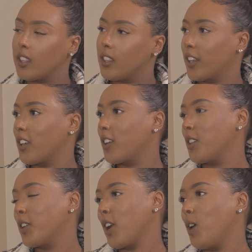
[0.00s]

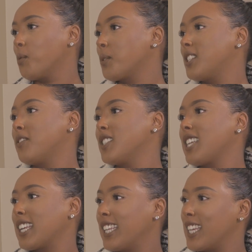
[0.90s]
they're helped with different
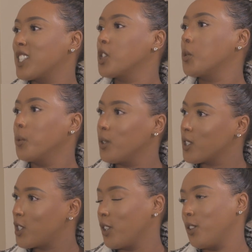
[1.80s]
techniques and tools
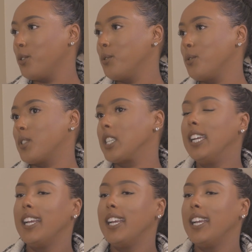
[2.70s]
to use